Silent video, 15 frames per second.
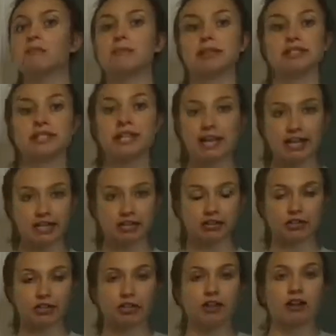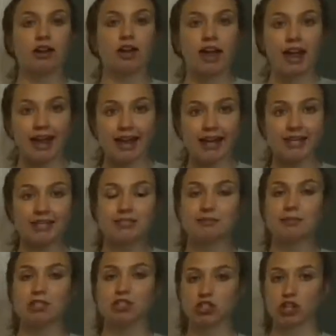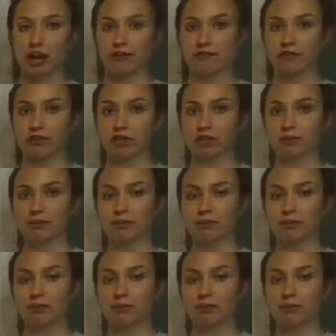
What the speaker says: Miss Henniger, and Miss Schieffer.